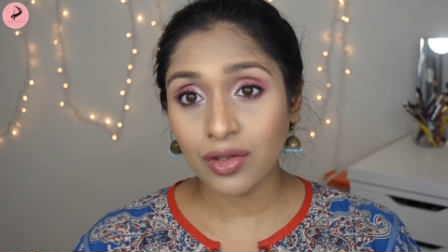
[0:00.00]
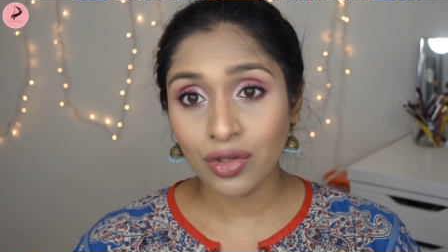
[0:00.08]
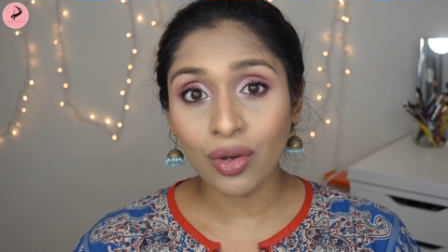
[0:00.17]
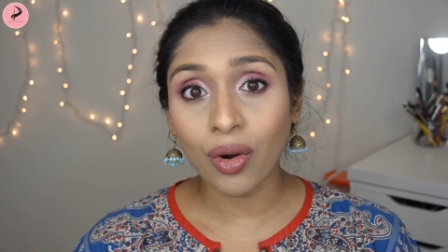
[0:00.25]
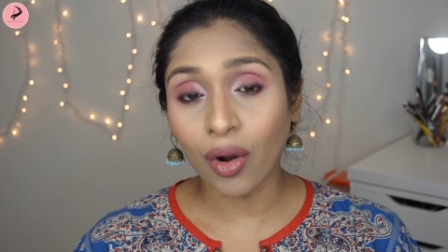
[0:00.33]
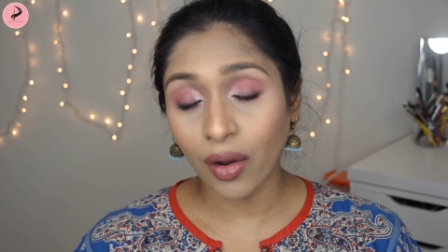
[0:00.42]

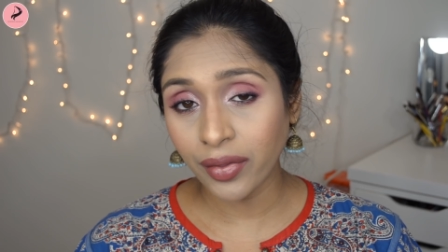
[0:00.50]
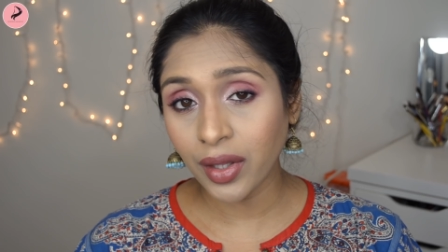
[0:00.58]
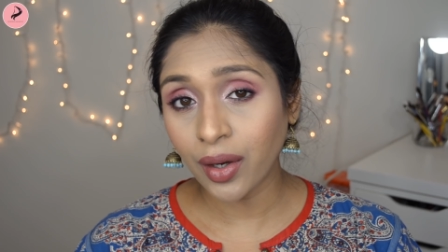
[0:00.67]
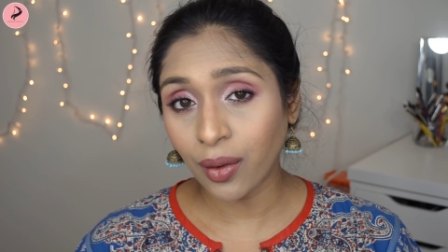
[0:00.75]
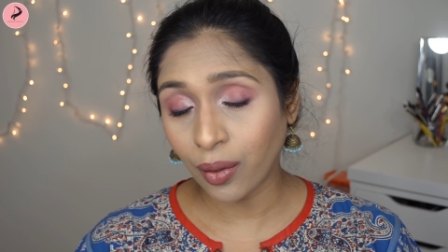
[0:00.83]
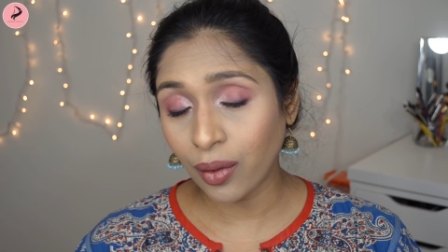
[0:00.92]
So on
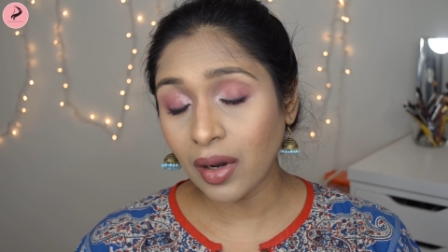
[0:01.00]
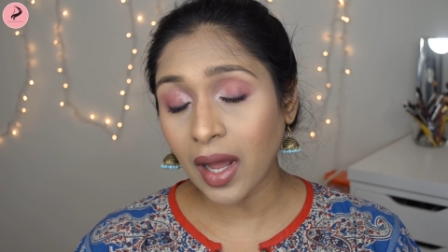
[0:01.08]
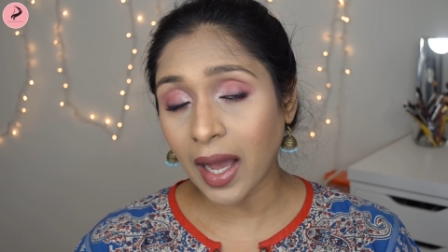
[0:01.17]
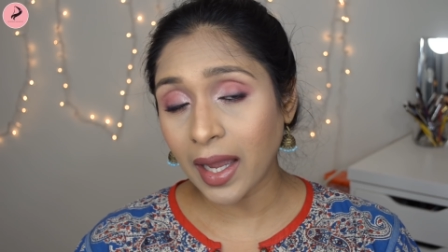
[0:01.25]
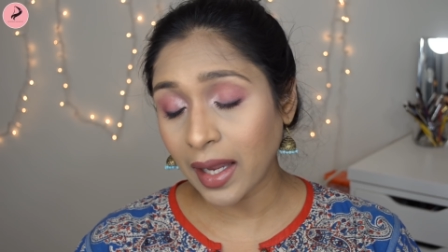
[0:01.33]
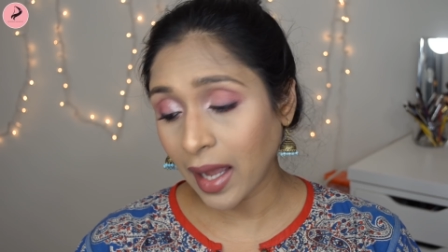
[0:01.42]
the whole,
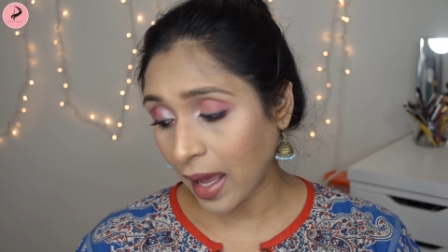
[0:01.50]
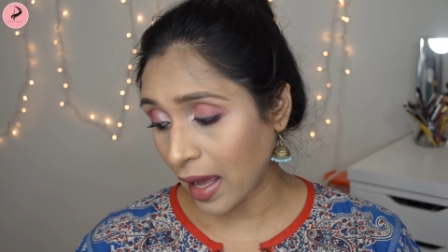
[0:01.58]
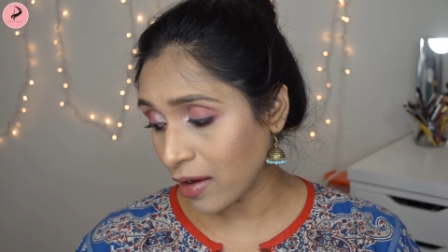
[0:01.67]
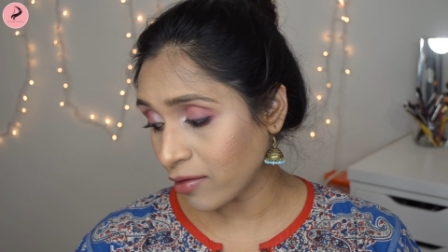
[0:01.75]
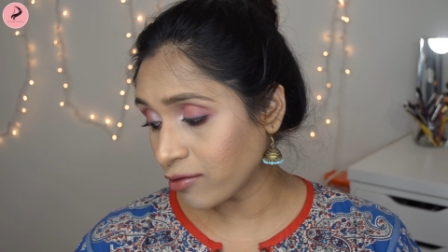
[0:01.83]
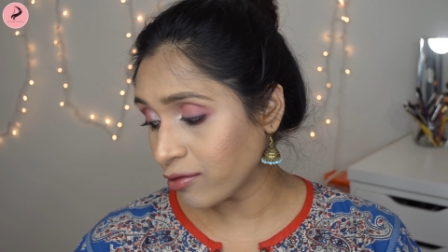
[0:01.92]
I
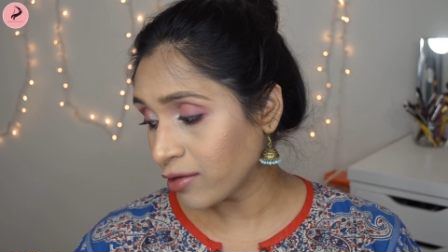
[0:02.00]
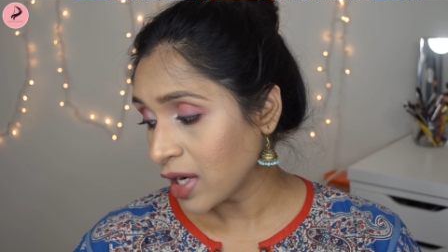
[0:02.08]
have